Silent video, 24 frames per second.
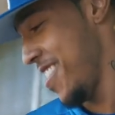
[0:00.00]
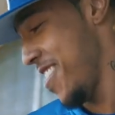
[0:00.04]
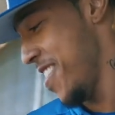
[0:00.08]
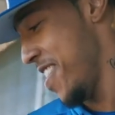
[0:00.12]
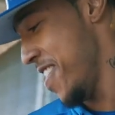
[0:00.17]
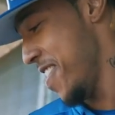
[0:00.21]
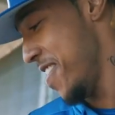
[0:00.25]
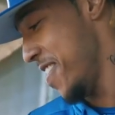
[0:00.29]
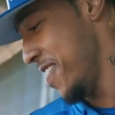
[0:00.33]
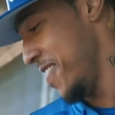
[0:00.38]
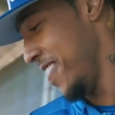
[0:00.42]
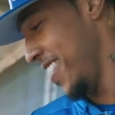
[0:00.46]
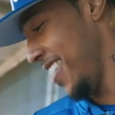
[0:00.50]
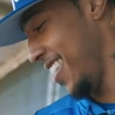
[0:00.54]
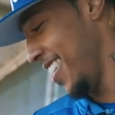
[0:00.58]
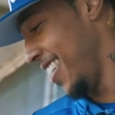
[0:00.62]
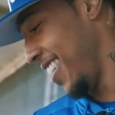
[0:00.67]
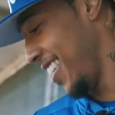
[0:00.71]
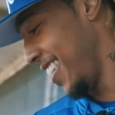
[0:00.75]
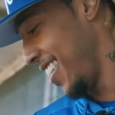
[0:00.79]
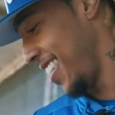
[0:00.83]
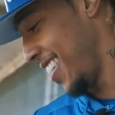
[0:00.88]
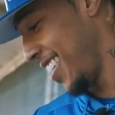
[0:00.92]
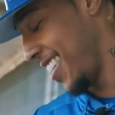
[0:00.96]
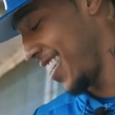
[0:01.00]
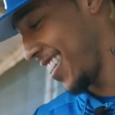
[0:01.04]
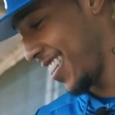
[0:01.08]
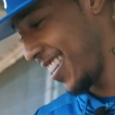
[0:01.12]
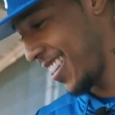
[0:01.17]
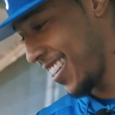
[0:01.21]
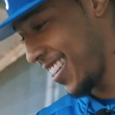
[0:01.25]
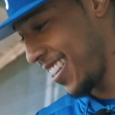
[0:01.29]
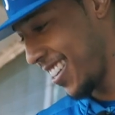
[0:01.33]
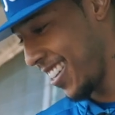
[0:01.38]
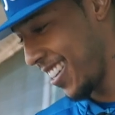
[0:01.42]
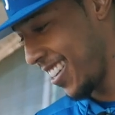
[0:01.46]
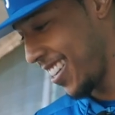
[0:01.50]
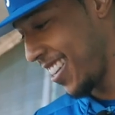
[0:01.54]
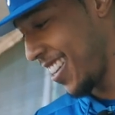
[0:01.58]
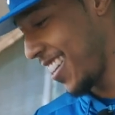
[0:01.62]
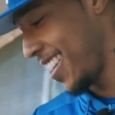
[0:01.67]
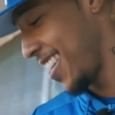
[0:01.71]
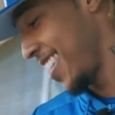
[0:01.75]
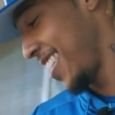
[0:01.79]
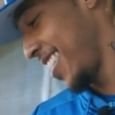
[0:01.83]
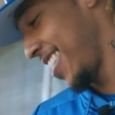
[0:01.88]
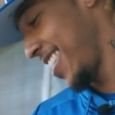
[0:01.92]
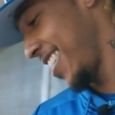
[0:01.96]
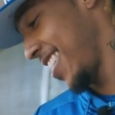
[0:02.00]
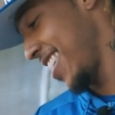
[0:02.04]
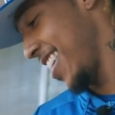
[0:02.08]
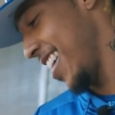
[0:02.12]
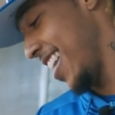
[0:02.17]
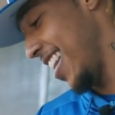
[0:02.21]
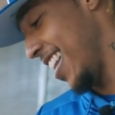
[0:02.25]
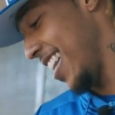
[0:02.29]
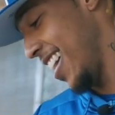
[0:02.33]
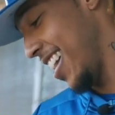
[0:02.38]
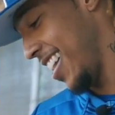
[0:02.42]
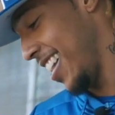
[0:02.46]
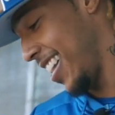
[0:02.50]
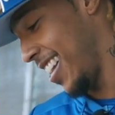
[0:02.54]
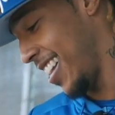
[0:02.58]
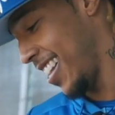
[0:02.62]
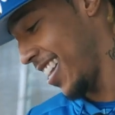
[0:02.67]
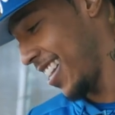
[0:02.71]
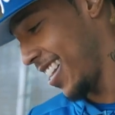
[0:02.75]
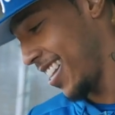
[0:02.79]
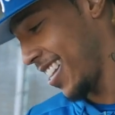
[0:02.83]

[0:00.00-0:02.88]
Oh, man. I like